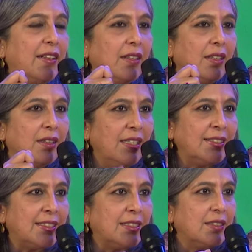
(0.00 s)

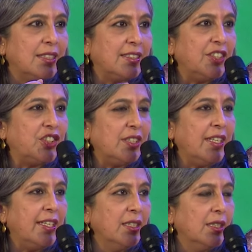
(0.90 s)
this decision
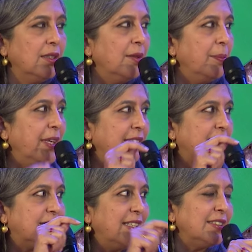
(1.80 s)
here means
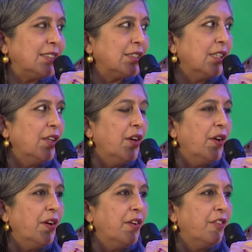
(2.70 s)
this
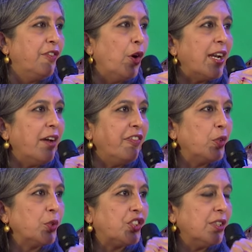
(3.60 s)
for our
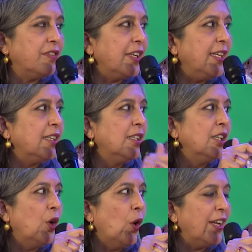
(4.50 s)
future vehicle
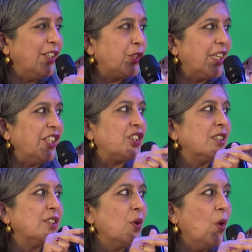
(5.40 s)
or
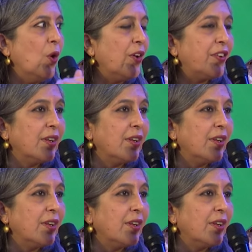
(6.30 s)
education or